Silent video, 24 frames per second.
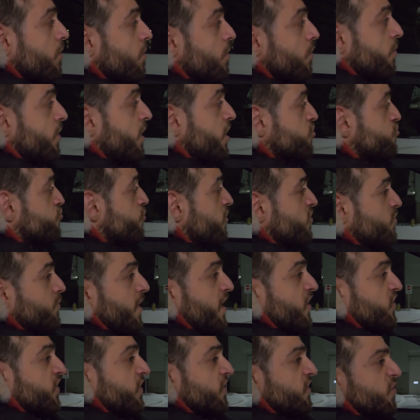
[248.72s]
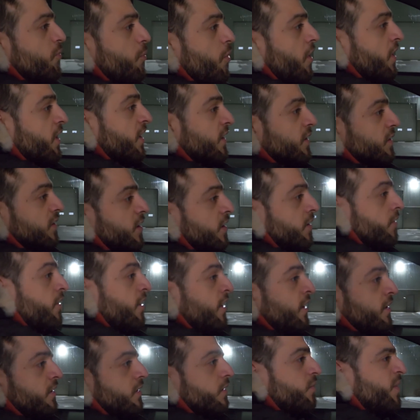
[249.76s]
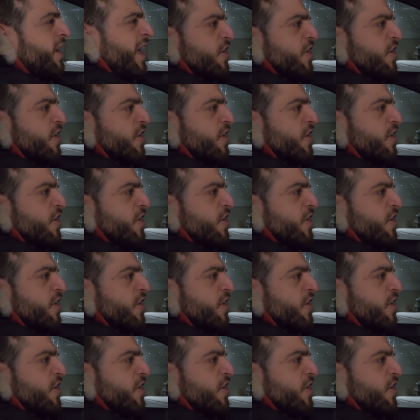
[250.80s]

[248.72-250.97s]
We're not trespassing. It's a parking lot, right? We